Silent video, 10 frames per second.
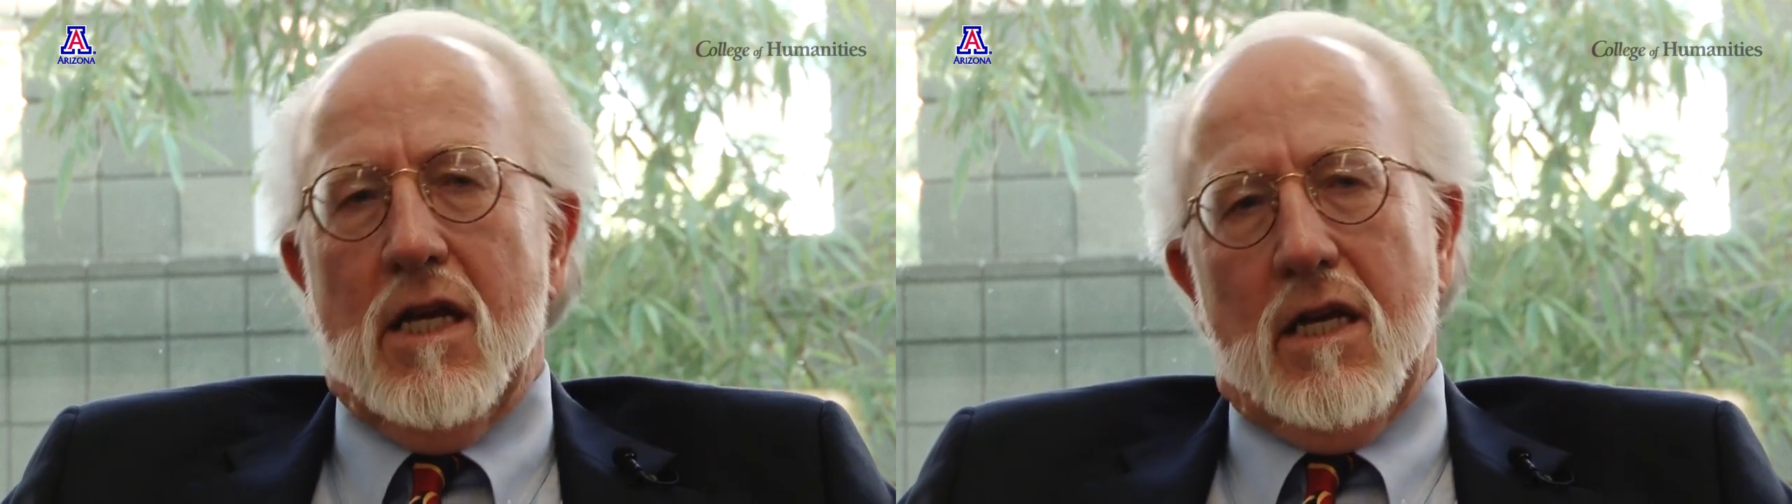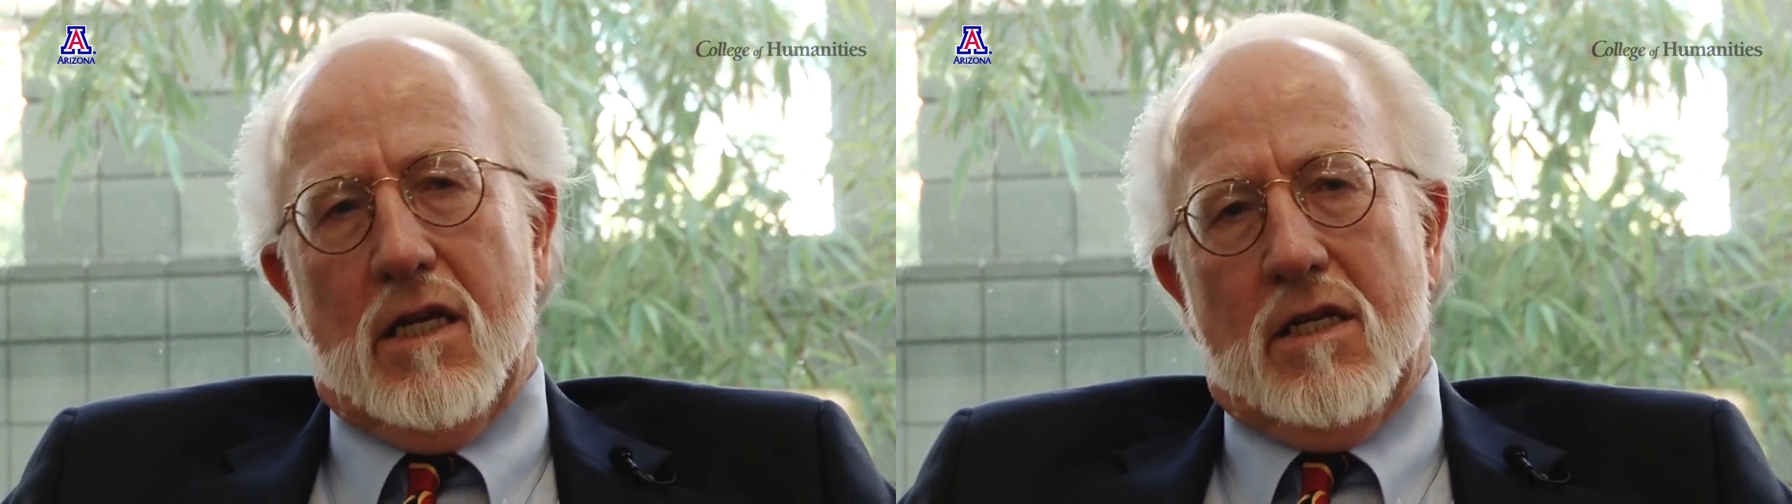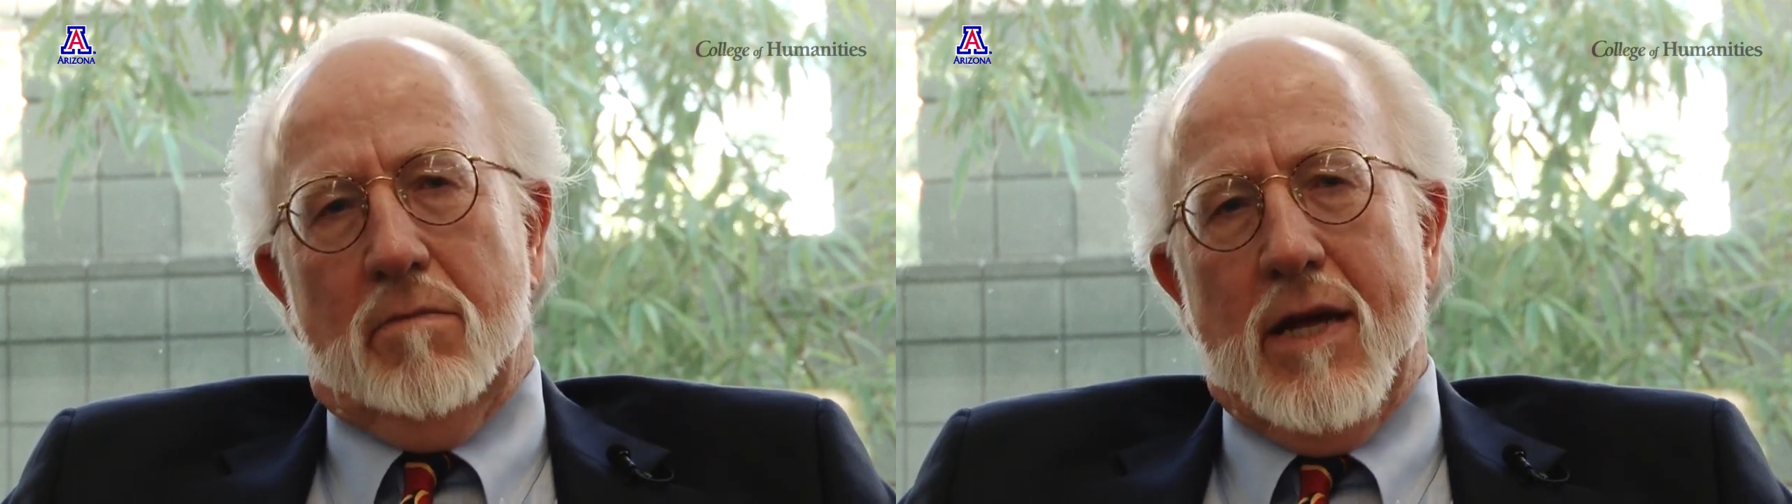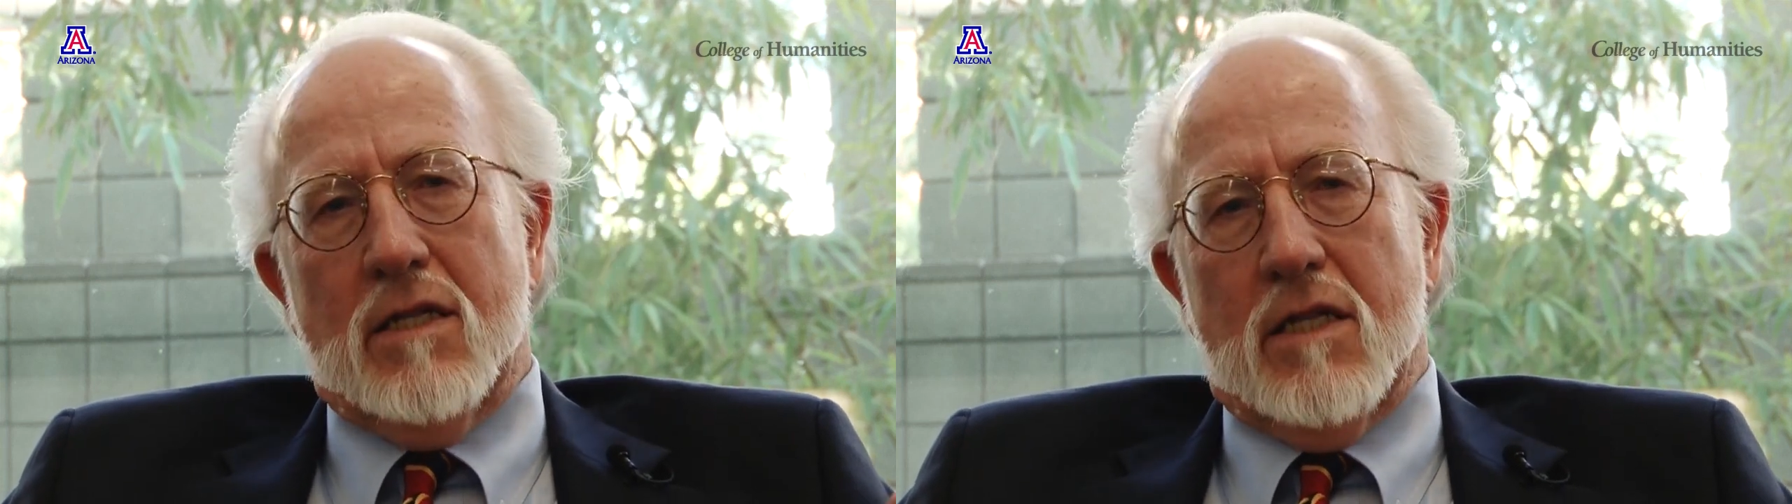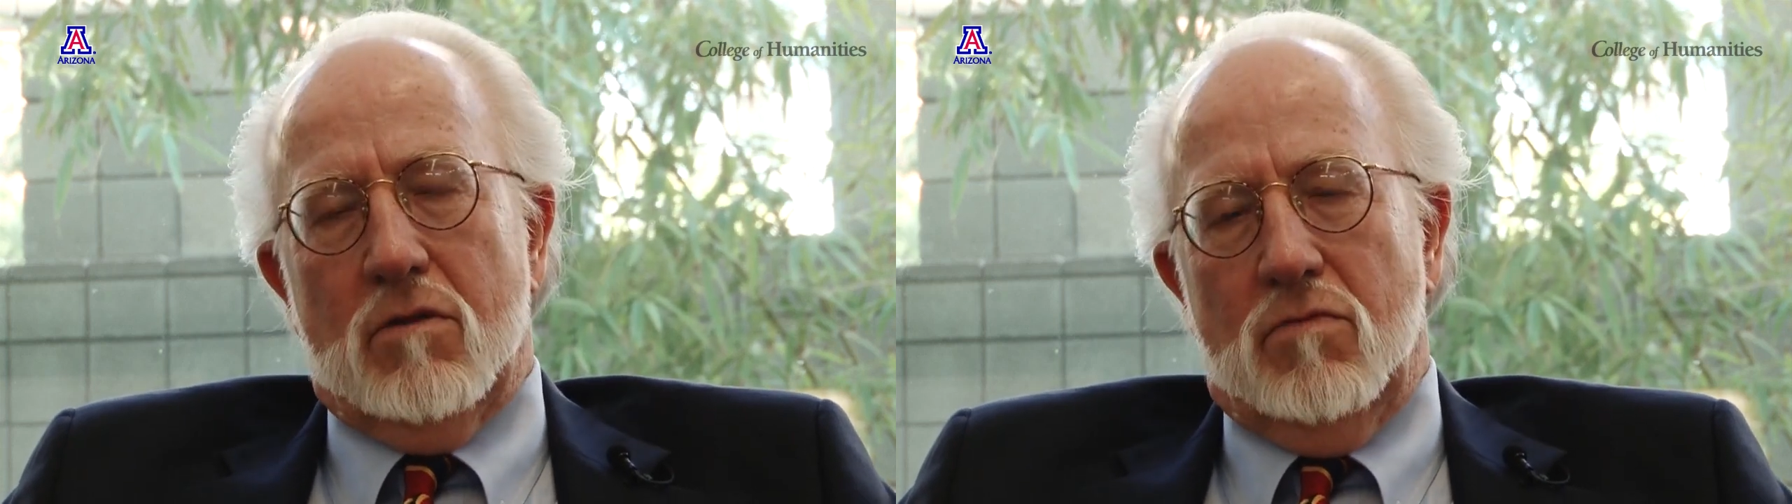it
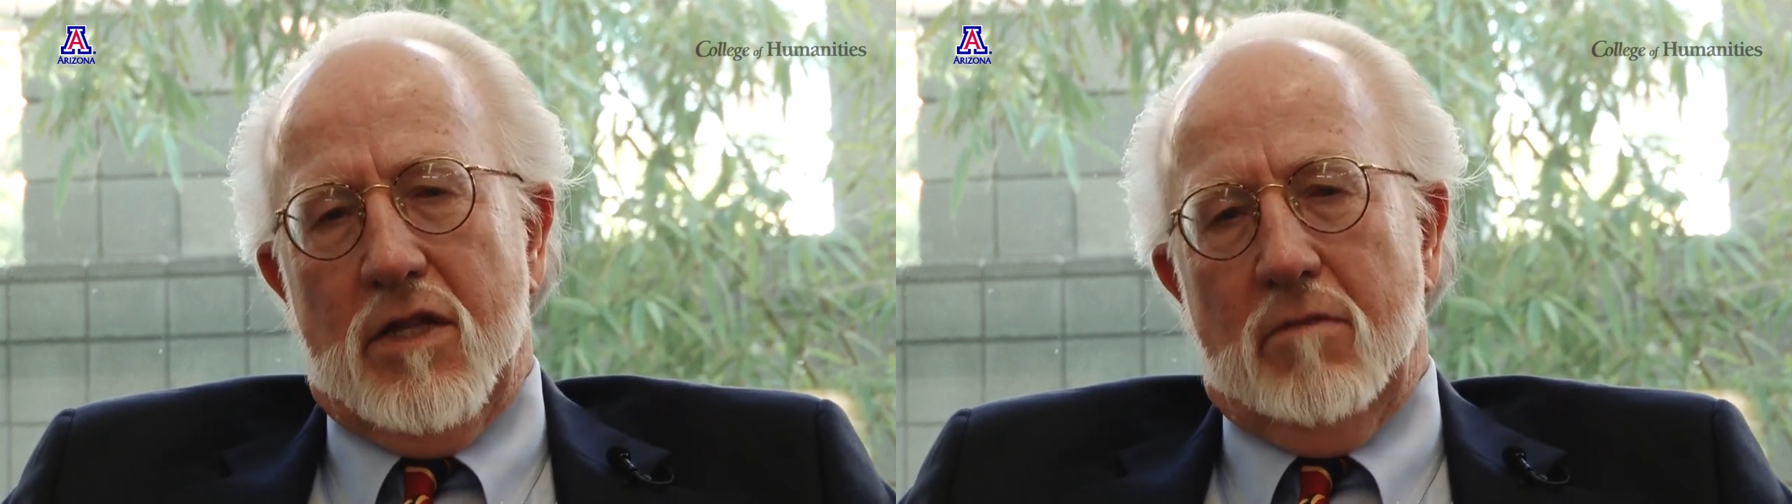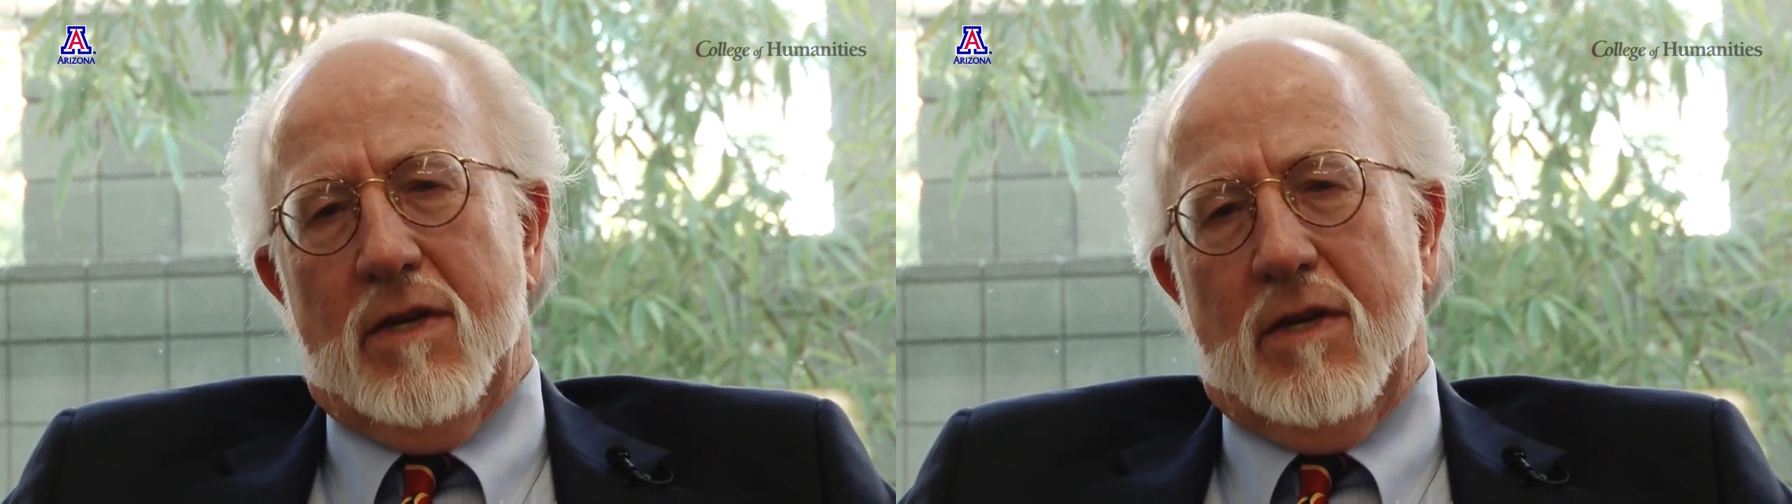depends on rhythm,